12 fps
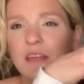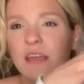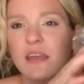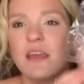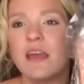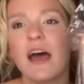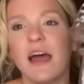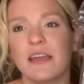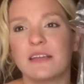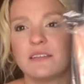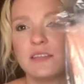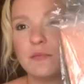I can
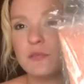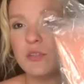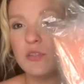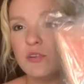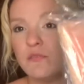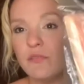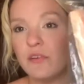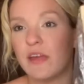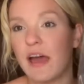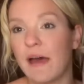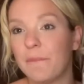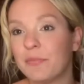substitute for that.
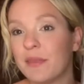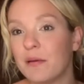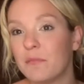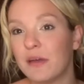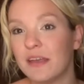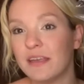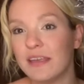But yeah,